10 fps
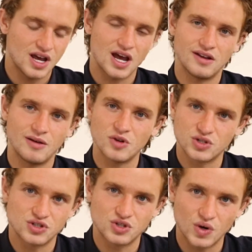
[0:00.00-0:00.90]
And I'm
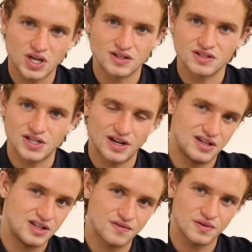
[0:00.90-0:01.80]
not just talking
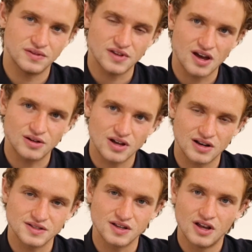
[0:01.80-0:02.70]
slightly different dial
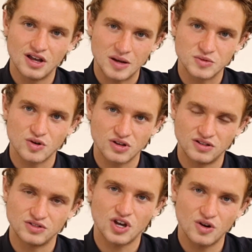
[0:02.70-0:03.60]
colors, I'm
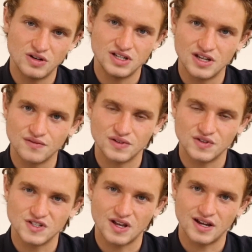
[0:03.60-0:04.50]
talking totally
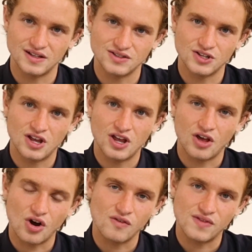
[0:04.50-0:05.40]
different designs
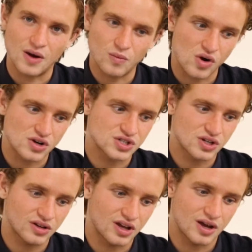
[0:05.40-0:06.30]
of that
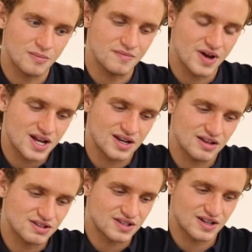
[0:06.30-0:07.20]
watch. And
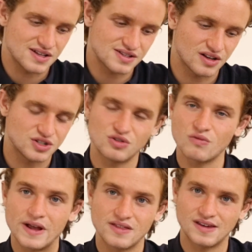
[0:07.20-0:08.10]
I just think that's such a
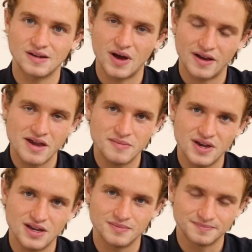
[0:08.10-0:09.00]
great thing about
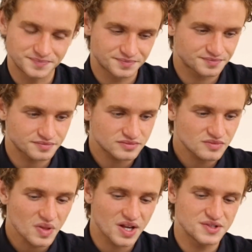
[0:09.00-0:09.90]
AP.
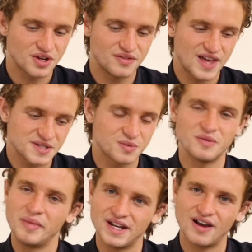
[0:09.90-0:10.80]
So that's
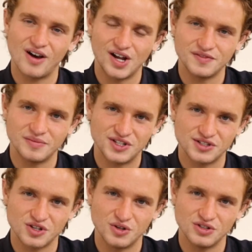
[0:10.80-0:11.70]
what made it hard for me
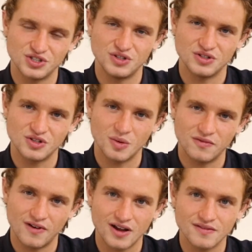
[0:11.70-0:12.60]
to choose a top
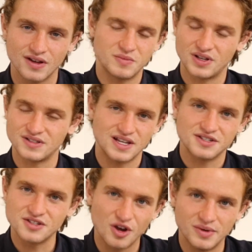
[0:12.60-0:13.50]
five, because
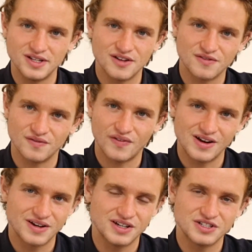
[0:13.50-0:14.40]
there's so many different
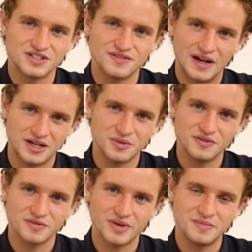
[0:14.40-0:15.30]
variations available
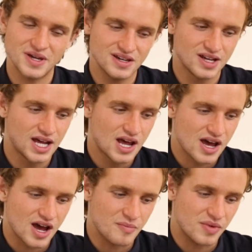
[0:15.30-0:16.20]
from AP.
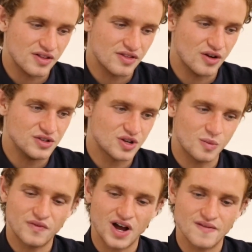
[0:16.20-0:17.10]
But those
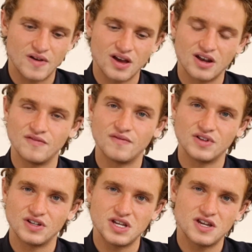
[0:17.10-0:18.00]
top five are kind of
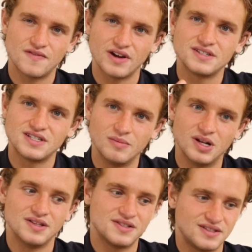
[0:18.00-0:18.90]
very
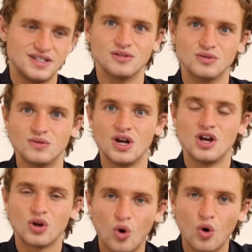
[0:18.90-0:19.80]
similar steel
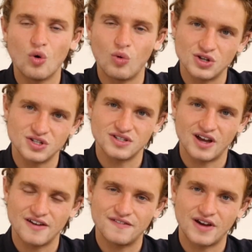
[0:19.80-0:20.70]
core watches
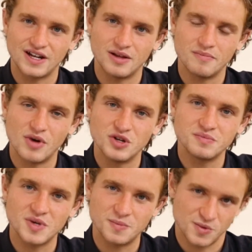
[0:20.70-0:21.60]
that I find that
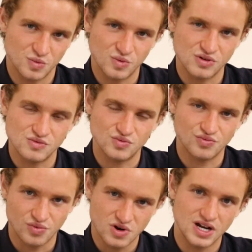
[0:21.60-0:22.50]
most people will
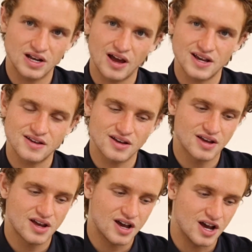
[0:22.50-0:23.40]
really like.
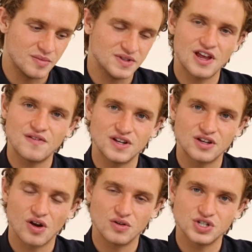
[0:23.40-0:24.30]
But definitely
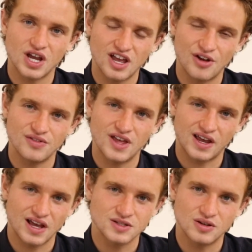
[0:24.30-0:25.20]
go and check out
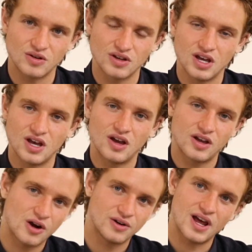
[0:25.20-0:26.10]
their catalog,
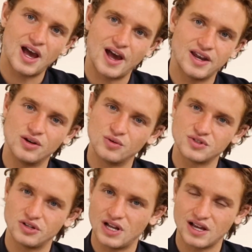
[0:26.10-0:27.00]
current and
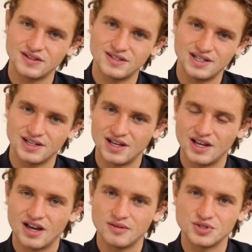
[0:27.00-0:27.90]
also legacy.
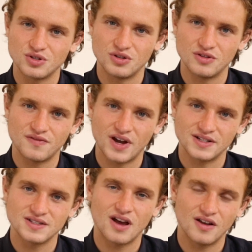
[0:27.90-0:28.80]
I'm sure you'll
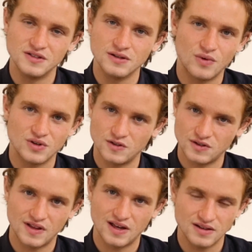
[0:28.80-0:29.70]
find tons of watches
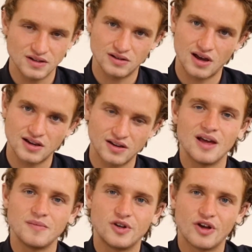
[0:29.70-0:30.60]
on there that you'll like.
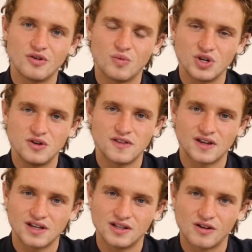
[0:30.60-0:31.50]
Let me know what you
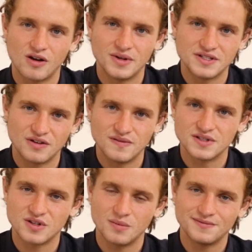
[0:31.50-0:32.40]
think in the comments of
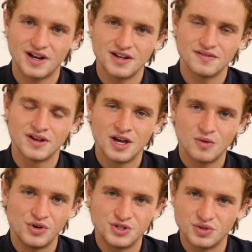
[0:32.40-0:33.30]
this top five.
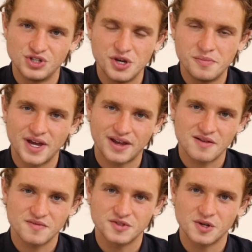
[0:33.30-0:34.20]
Which would you pick
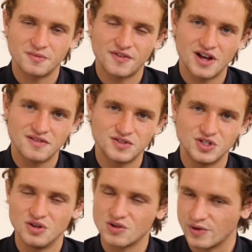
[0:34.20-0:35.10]
out of the top five?
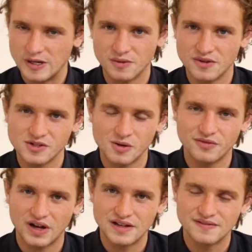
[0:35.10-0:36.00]
Do you agree with the
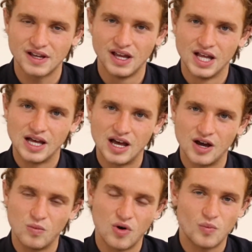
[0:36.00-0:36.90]
top five?
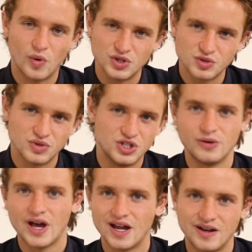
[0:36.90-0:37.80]
What watch would
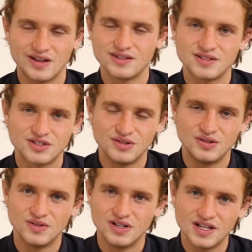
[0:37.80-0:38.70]
you add in
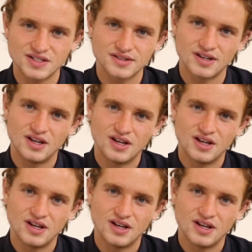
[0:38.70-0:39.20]
to the list?